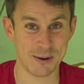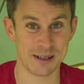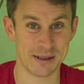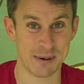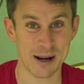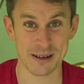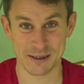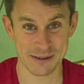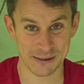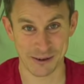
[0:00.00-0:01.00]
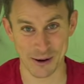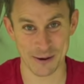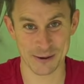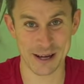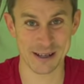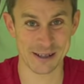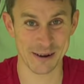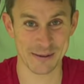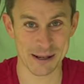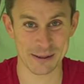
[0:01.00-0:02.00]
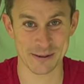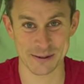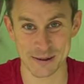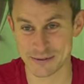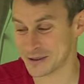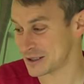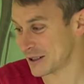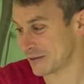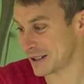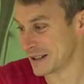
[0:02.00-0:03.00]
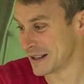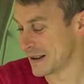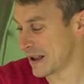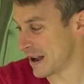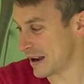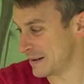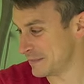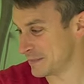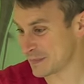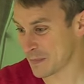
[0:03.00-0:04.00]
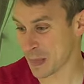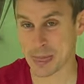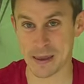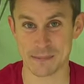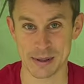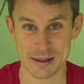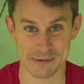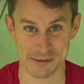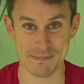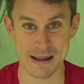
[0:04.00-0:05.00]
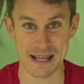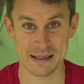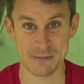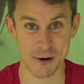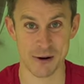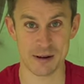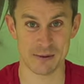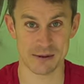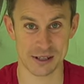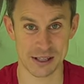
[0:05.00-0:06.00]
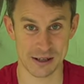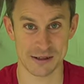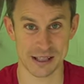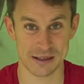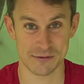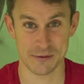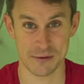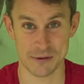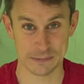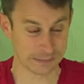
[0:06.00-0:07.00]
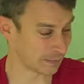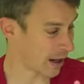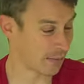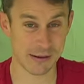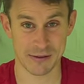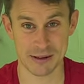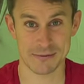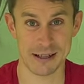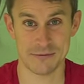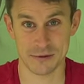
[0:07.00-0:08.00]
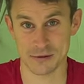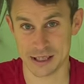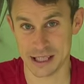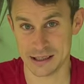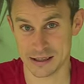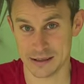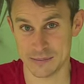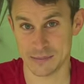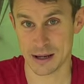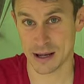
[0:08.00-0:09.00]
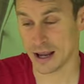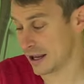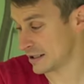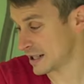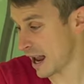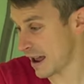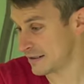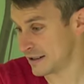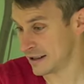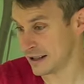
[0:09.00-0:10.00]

and your partner, if you want, you like being on top of each other. But for me, what I want to use this for, a bit of a 3-4 season tent,